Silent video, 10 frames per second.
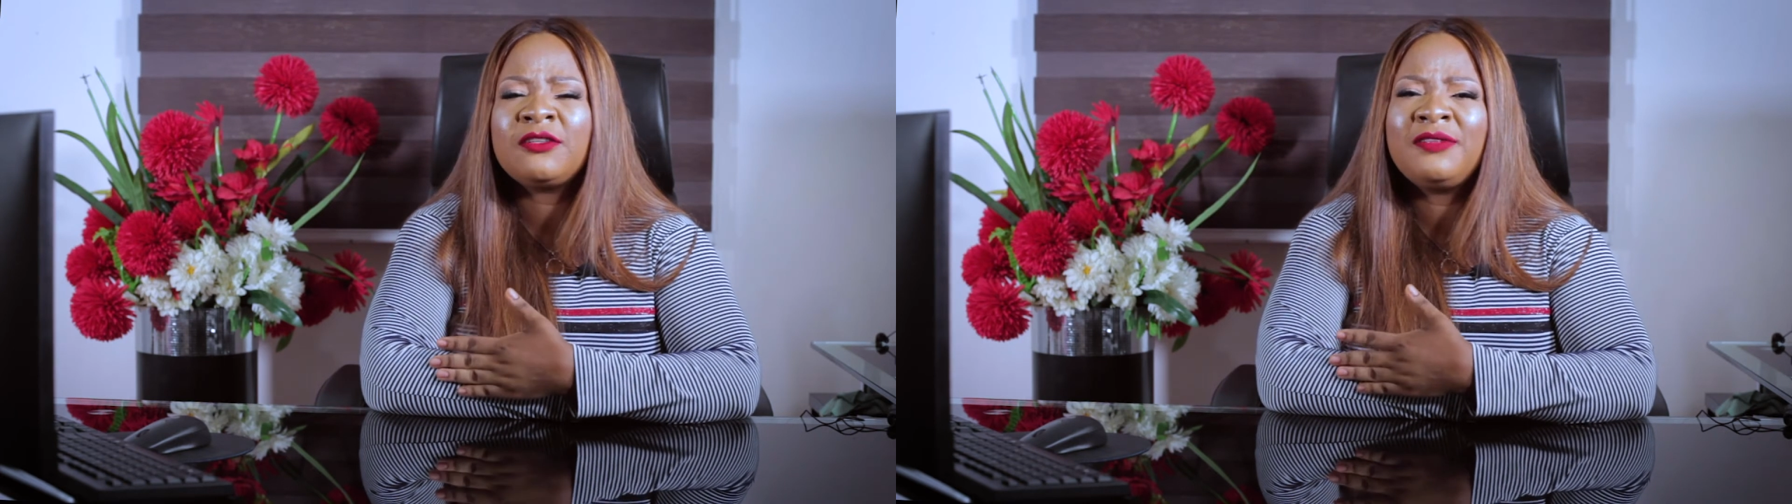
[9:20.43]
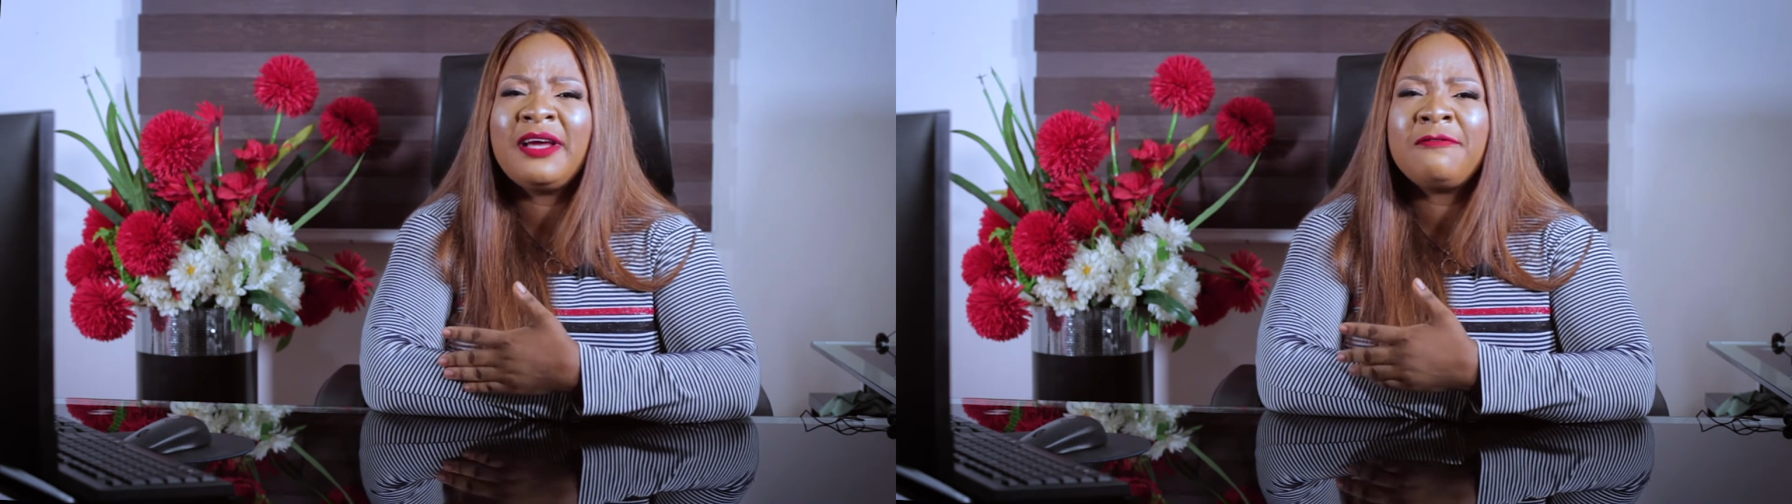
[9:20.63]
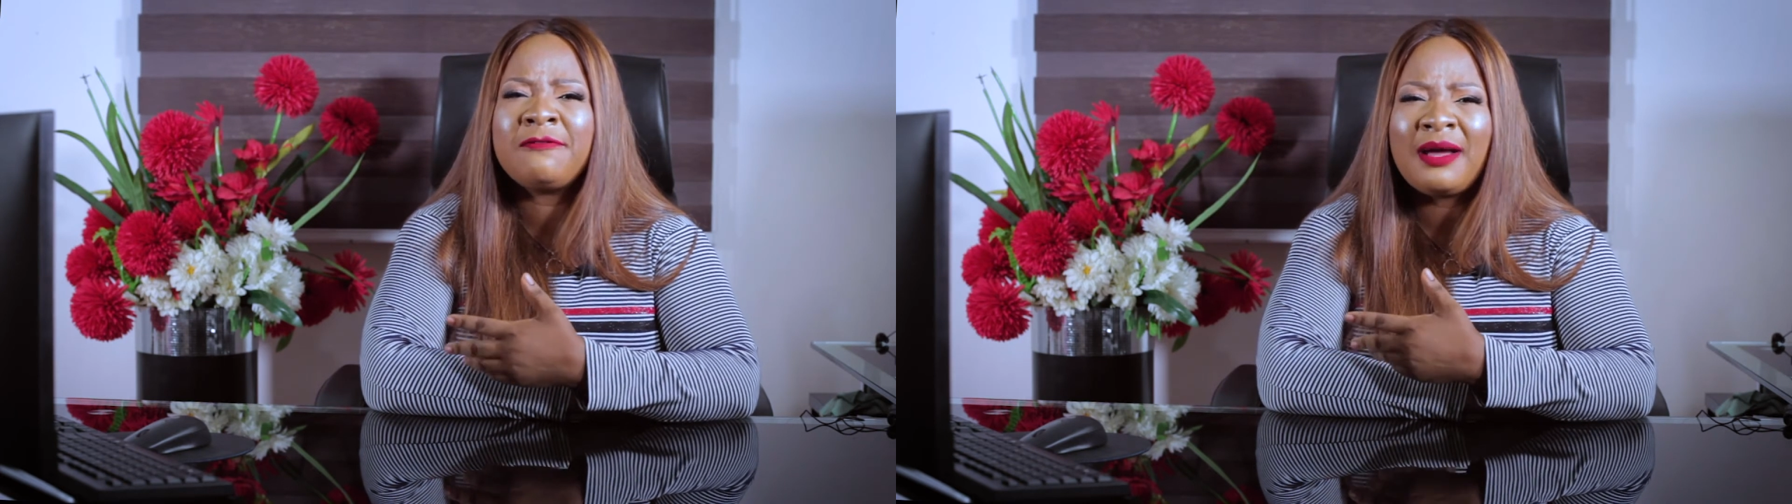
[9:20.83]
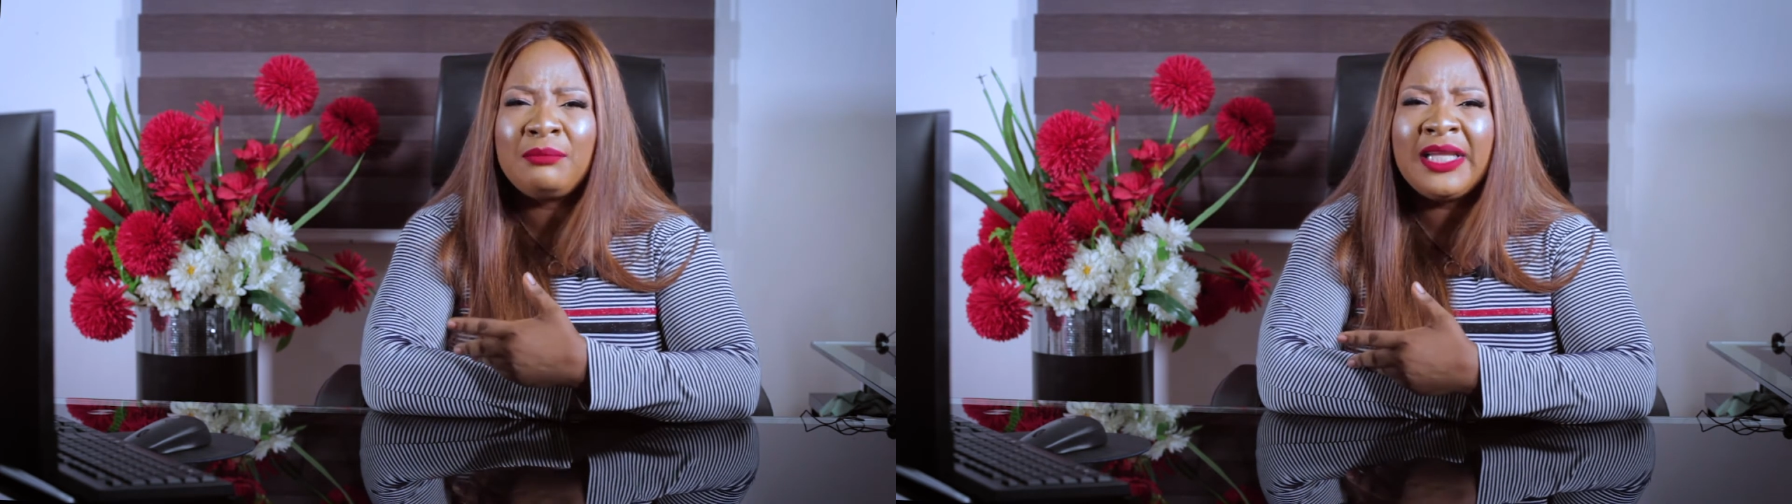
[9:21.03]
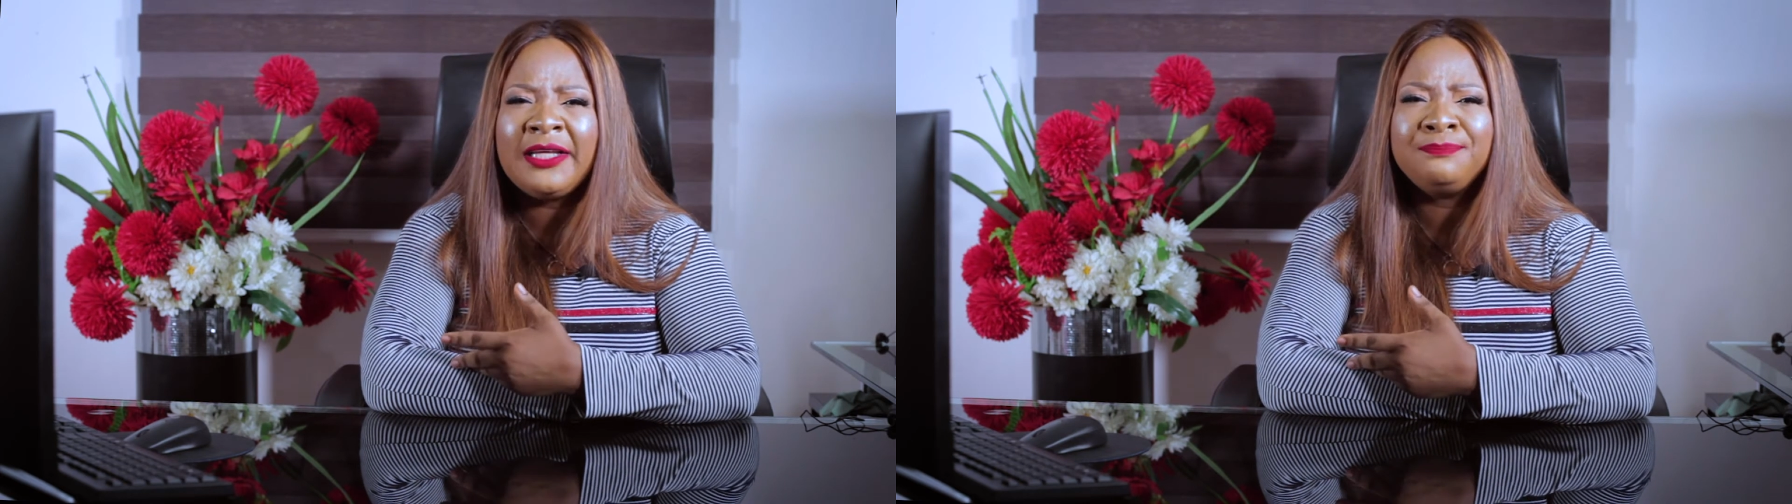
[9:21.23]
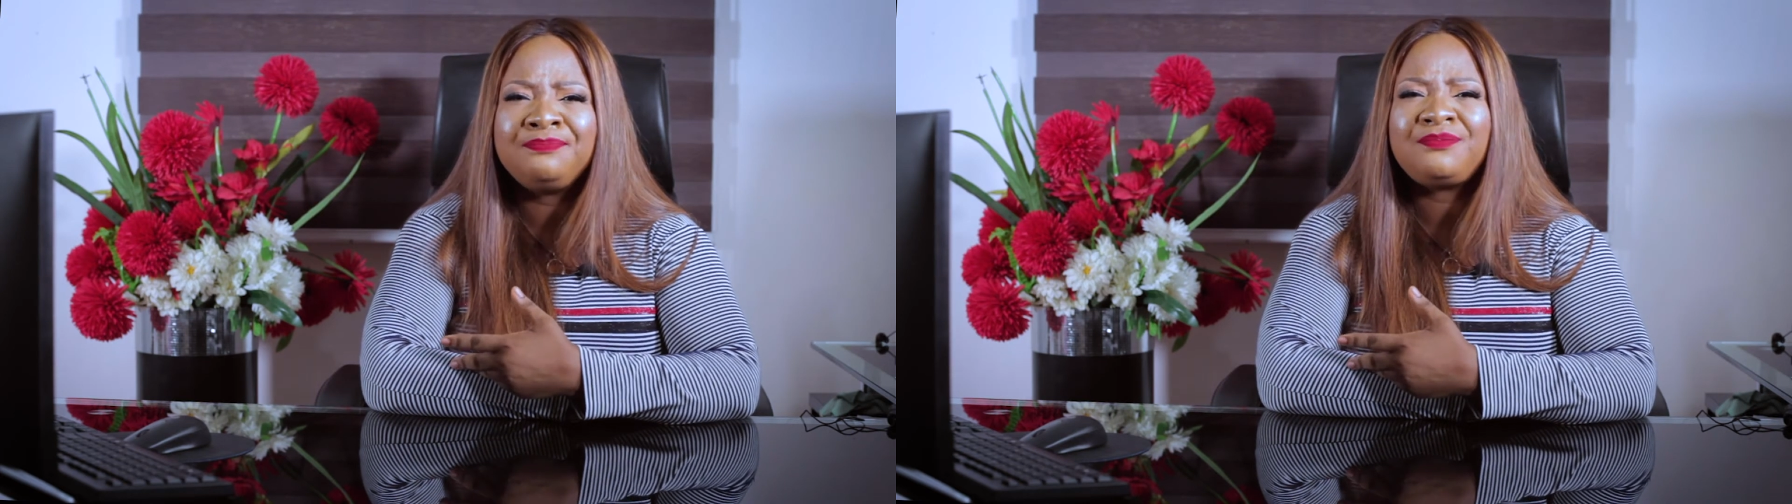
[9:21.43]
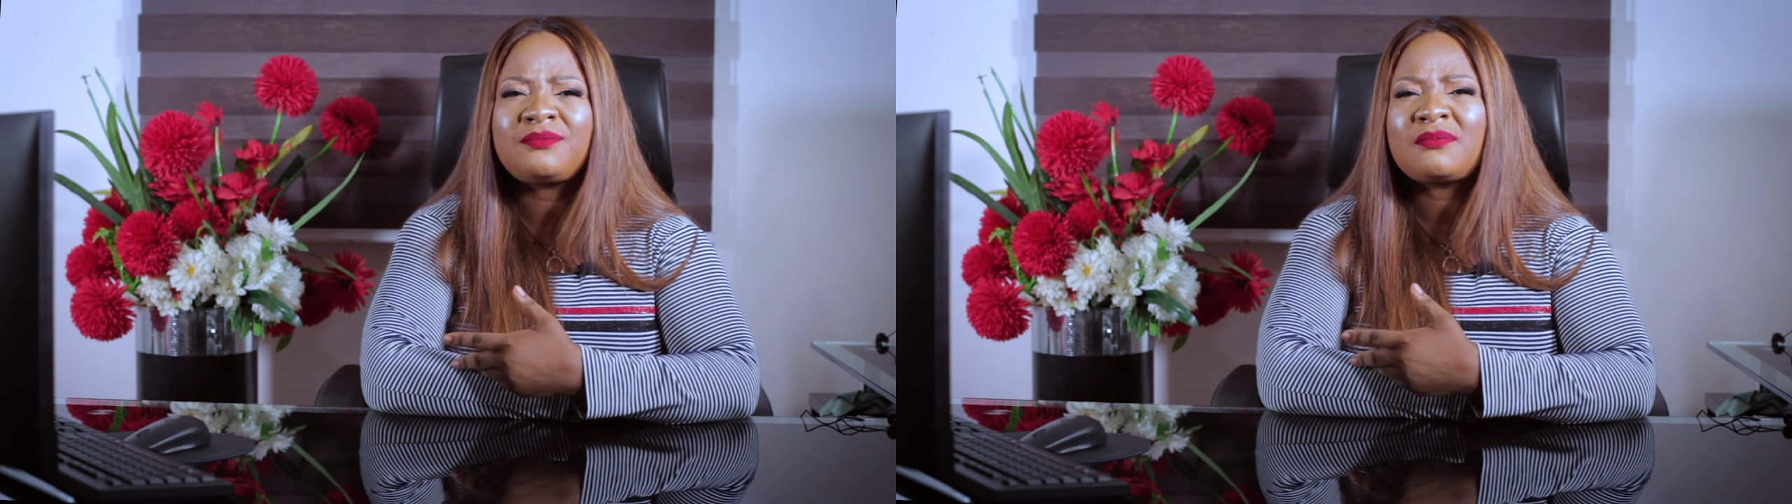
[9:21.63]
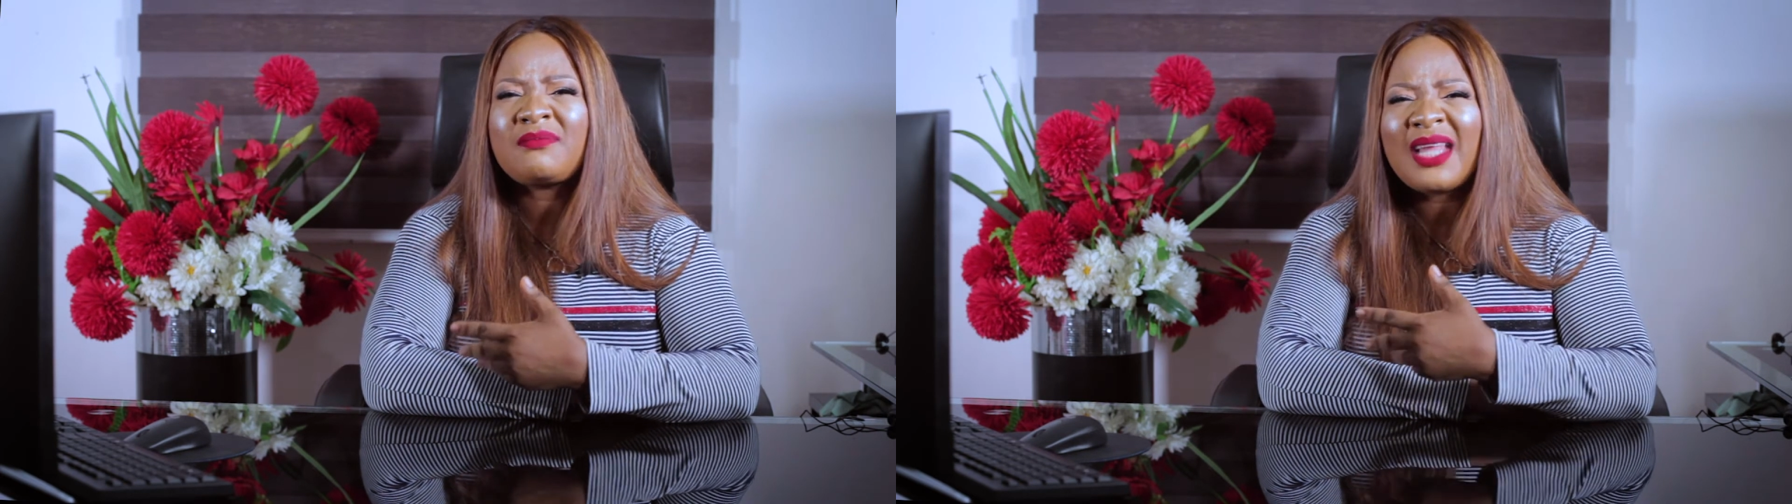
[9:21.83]
of their family
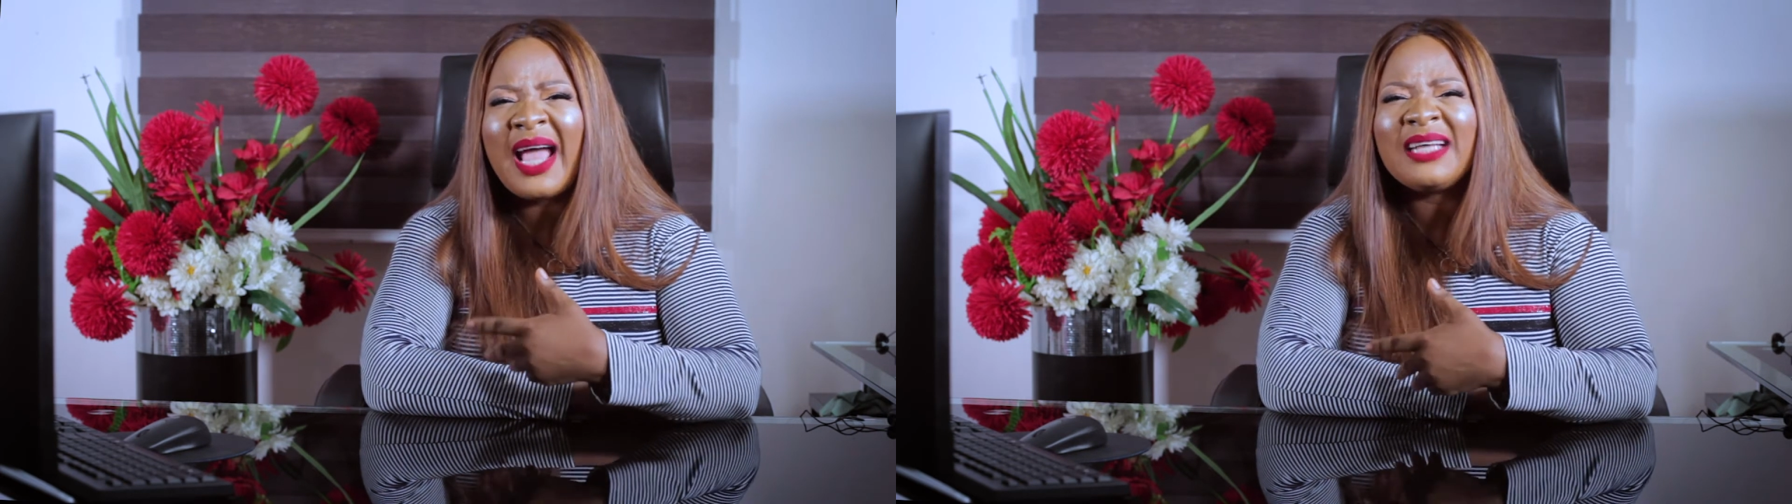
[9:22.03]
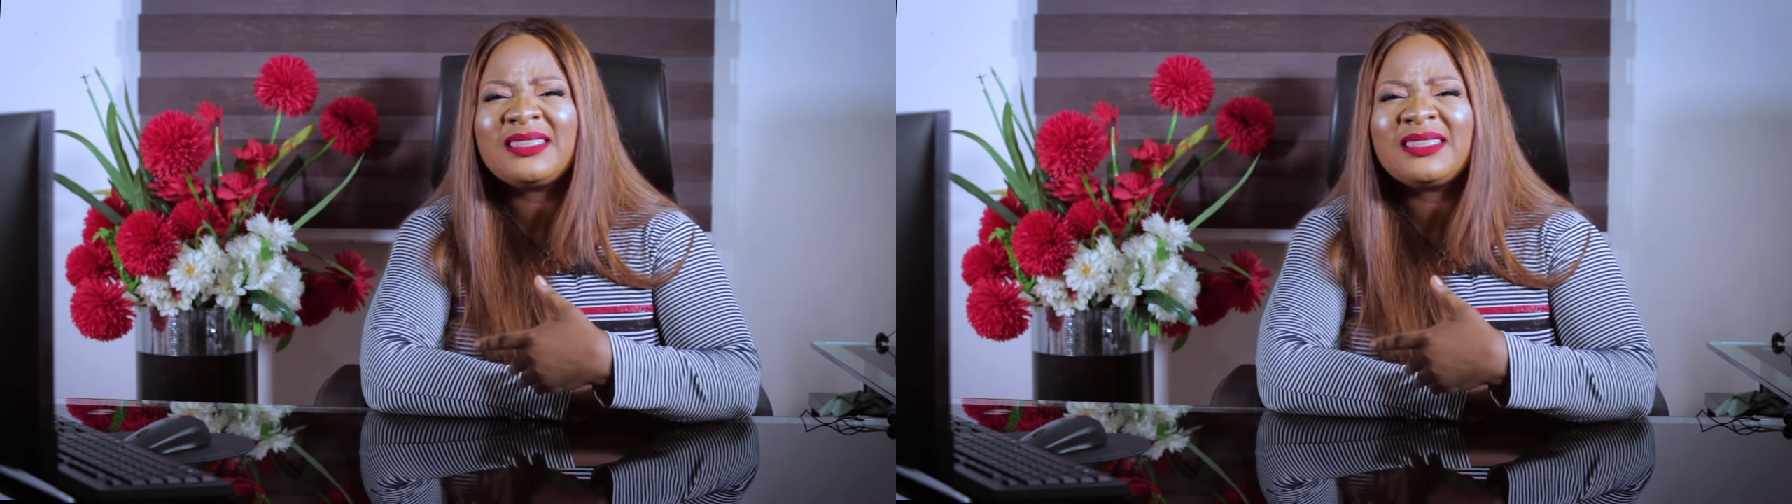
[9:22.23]
as